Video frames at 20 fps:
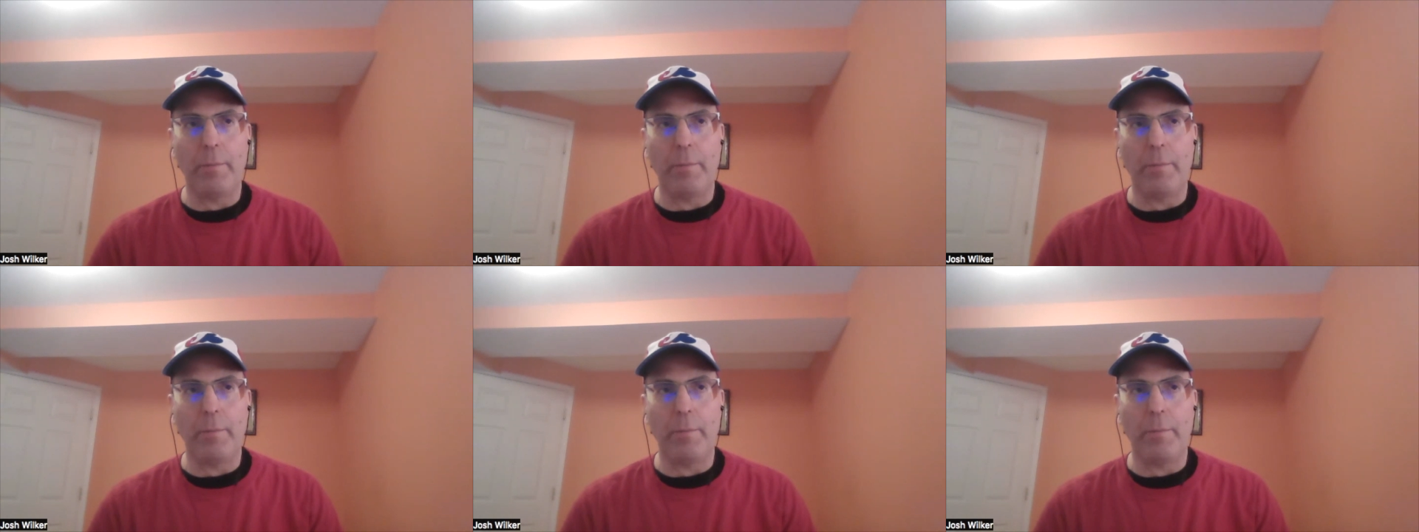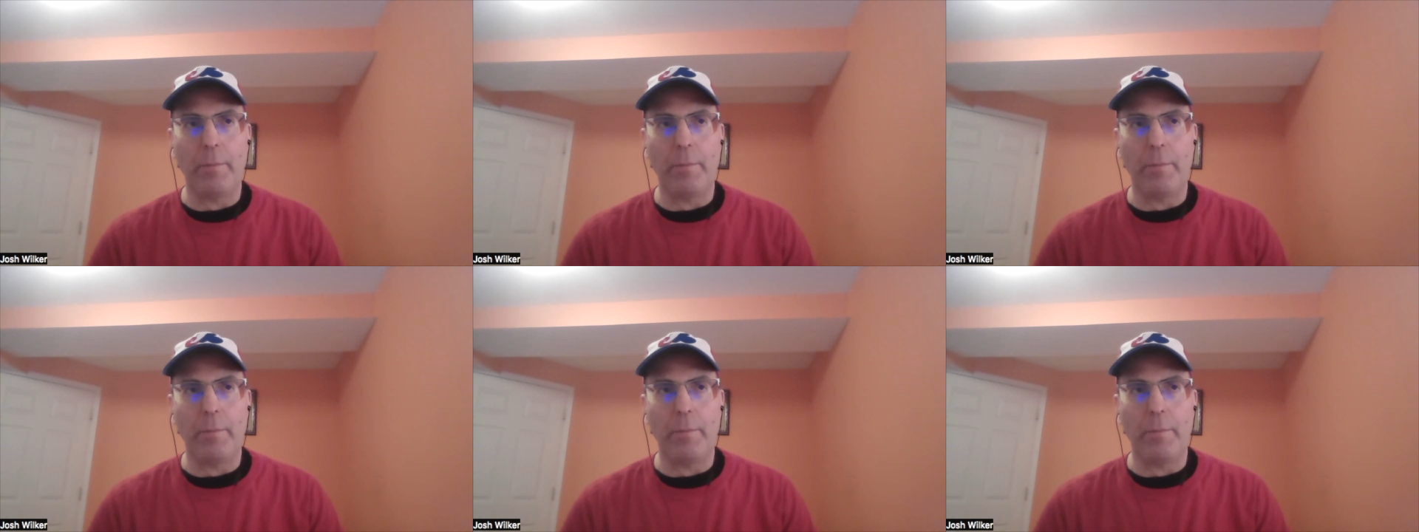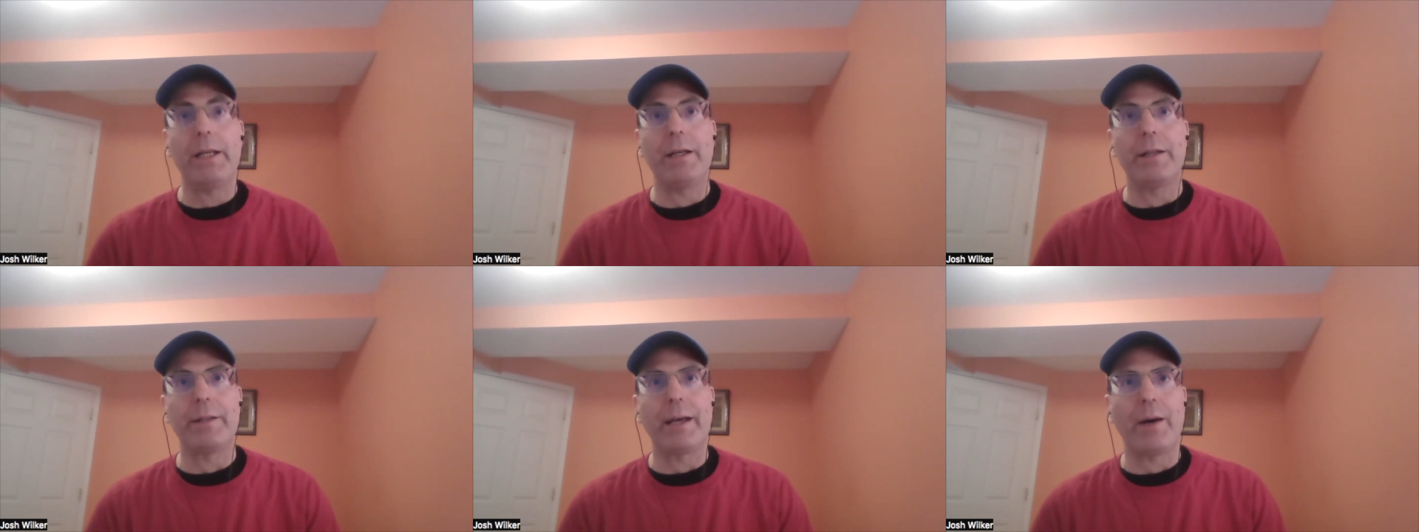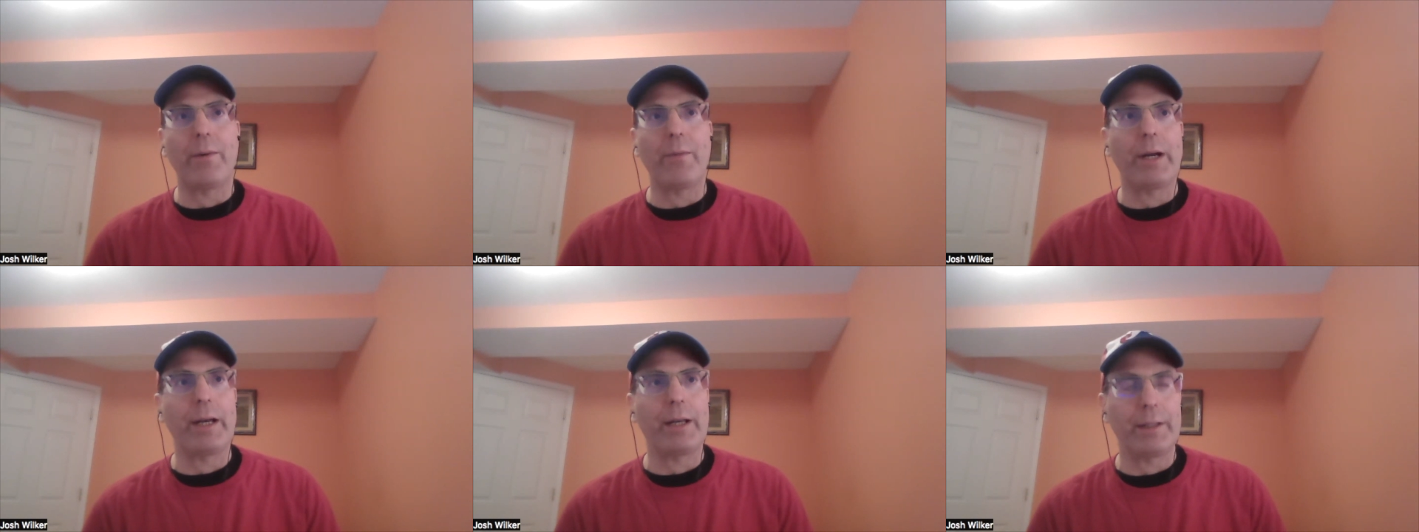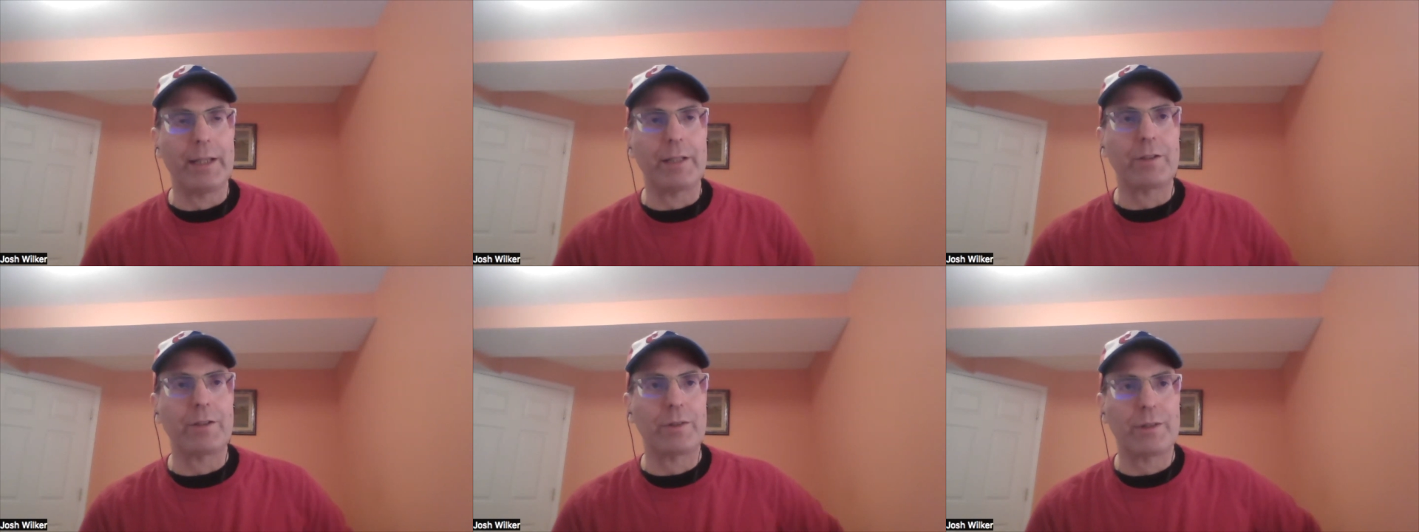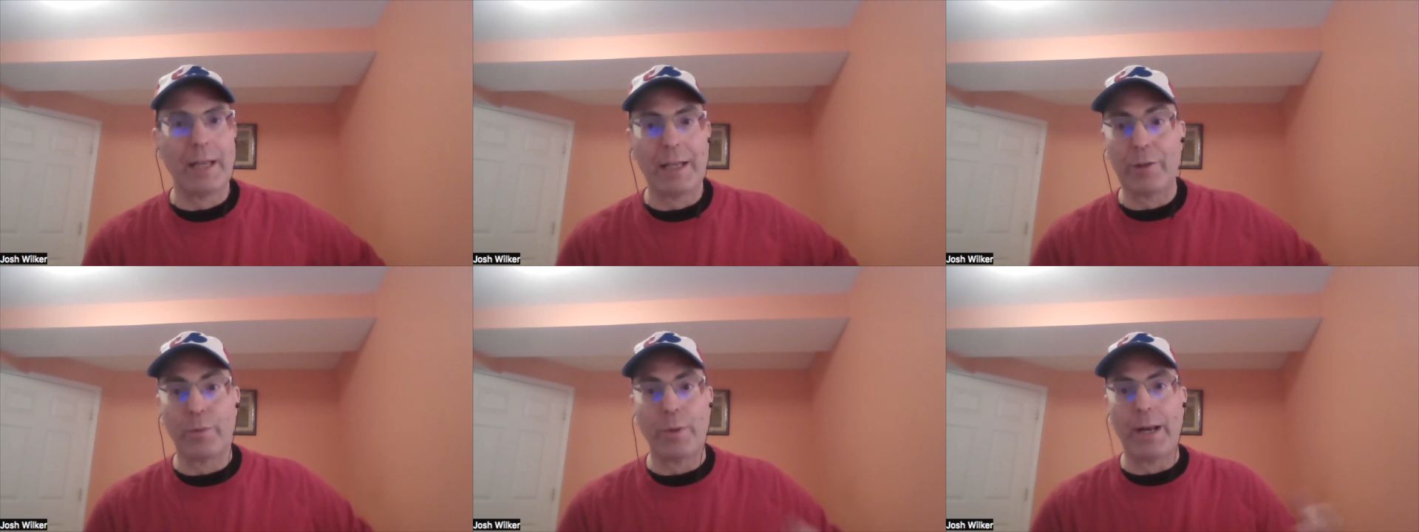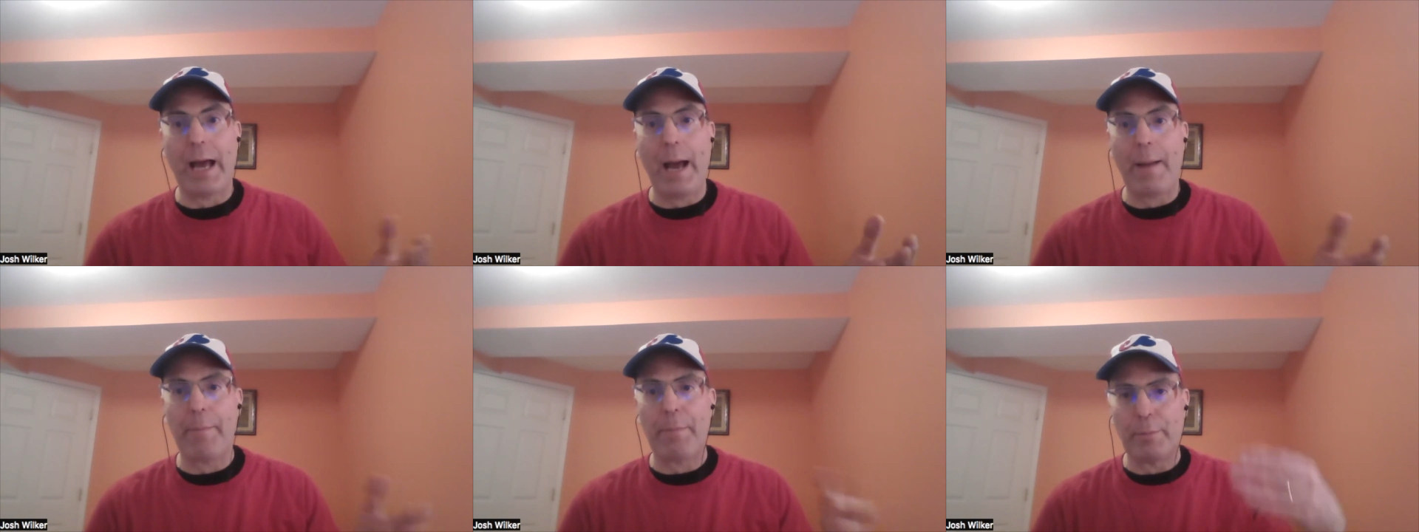immediate that way. That's what
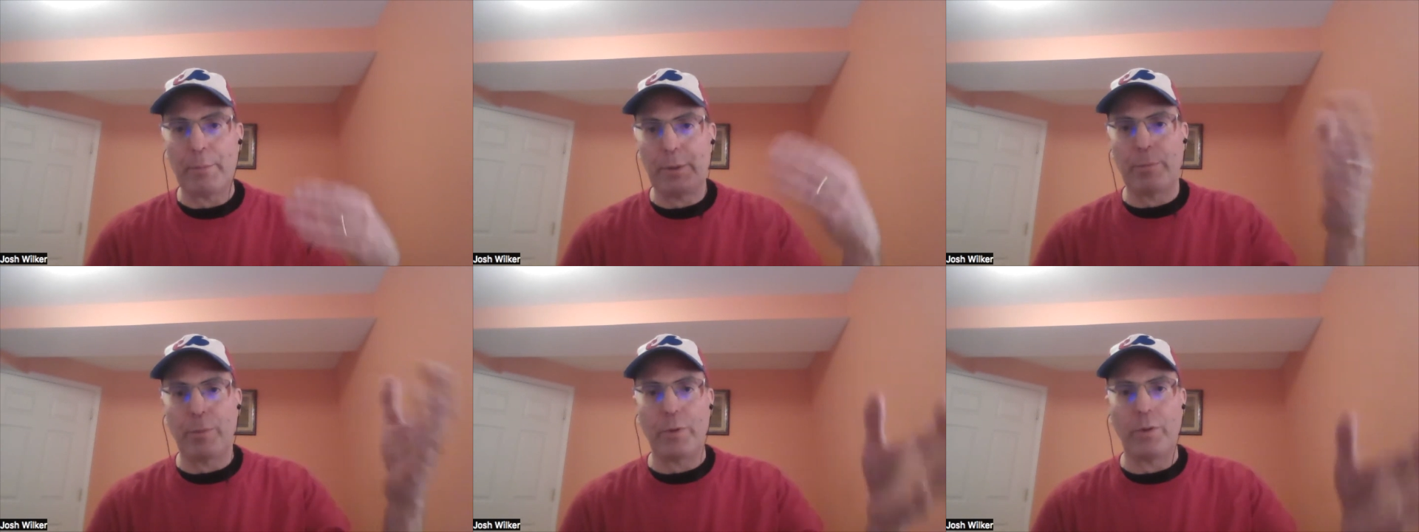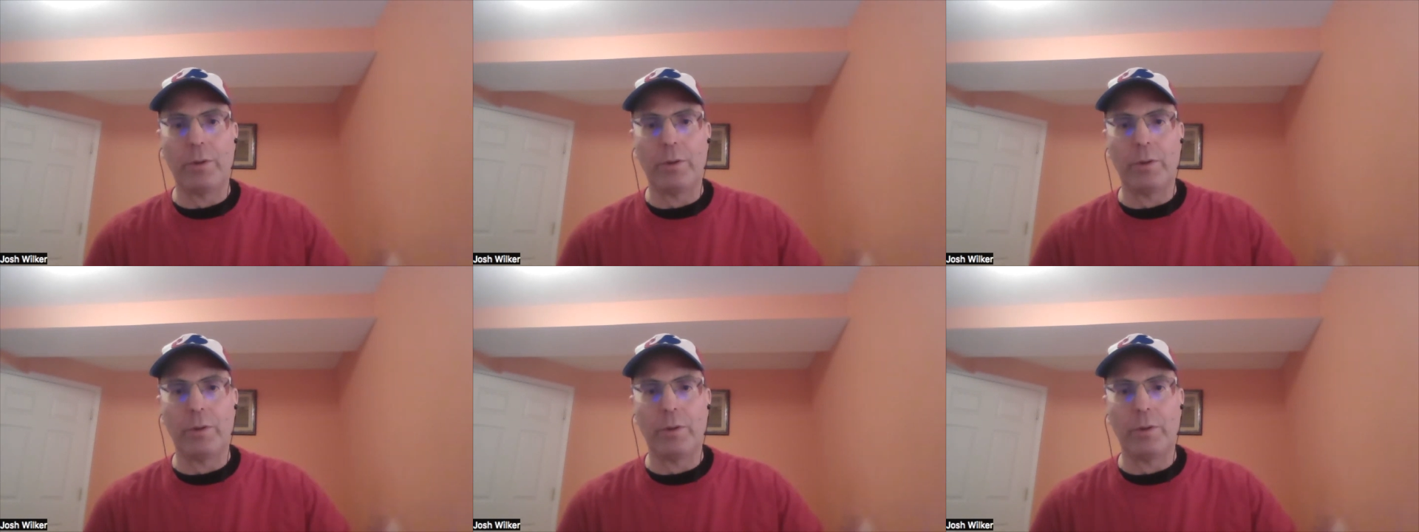happened. People,